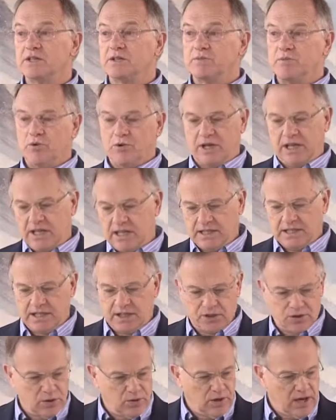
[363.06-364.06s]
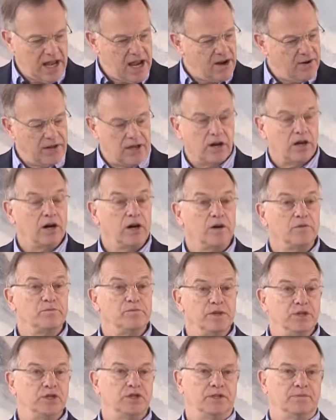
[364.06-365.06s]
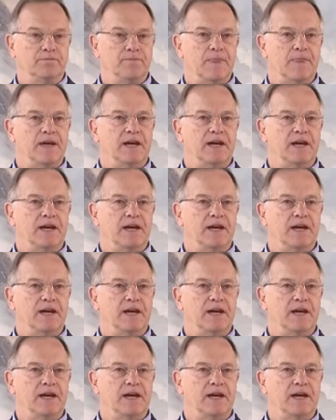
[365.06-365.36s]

this morning, is this whole area of mission